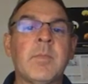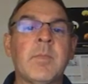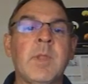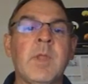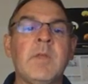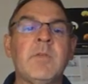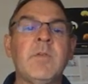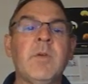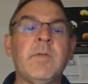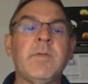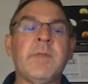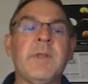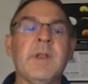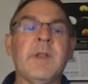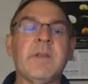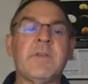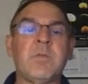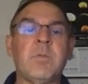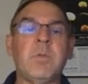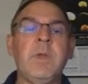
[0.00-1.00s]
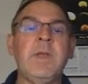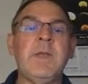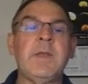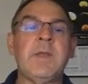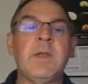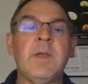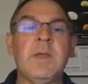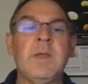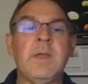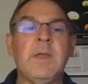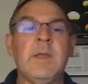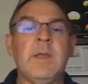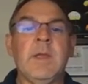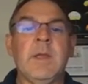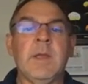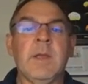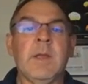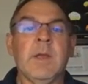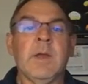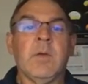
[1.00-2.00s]
So over the next week,
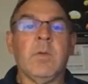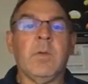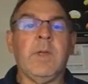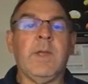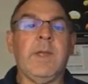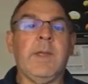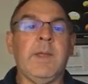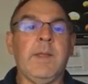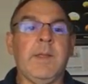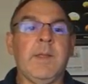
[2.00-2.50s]
we